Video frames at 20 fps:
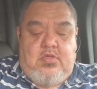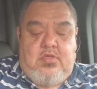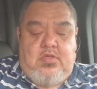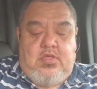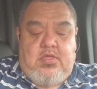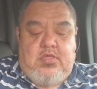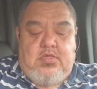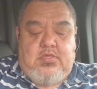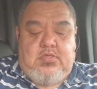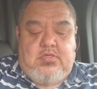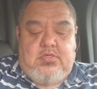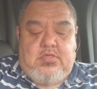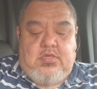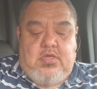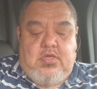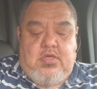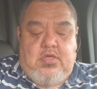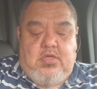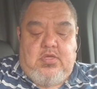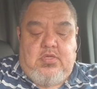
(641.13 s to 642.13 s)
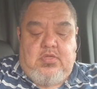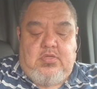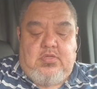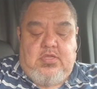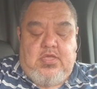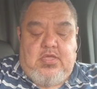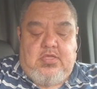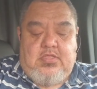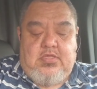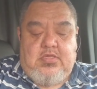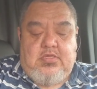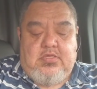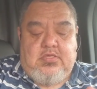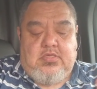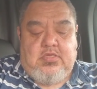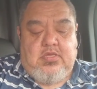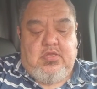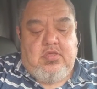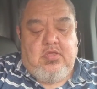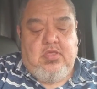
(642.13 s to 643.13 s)
is take
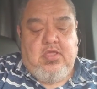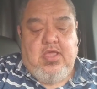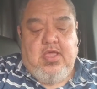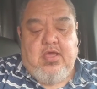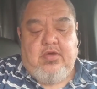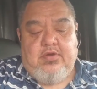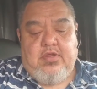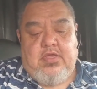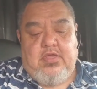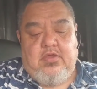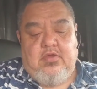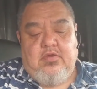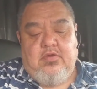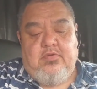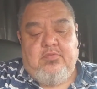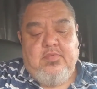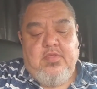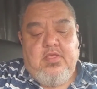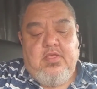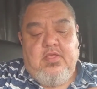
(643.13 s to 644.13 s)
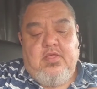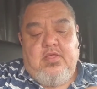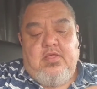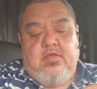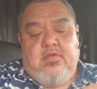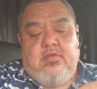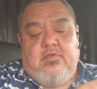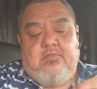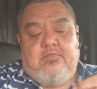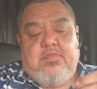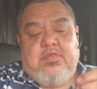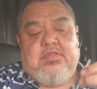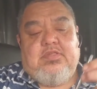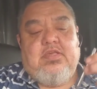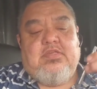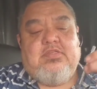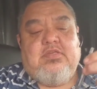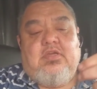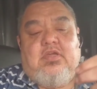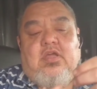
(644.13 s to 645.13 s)
this out here. This has a